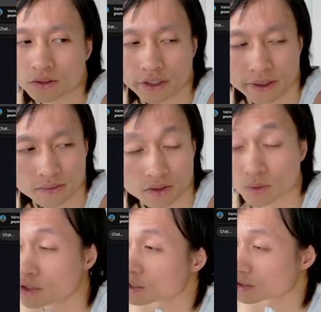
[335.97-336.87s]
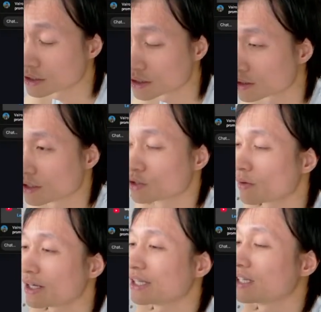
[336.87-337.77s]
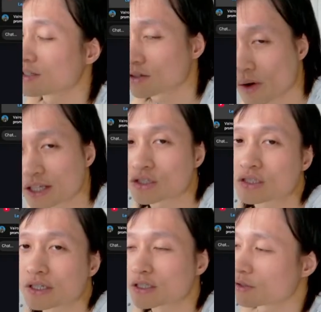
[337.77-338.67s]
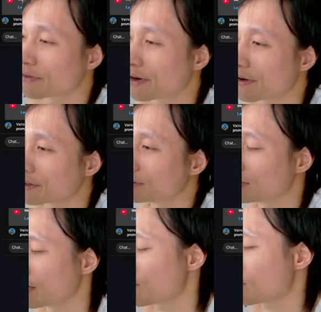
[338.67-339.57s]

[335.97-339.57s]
Yeah, so which is it's already quite interesting so far, right?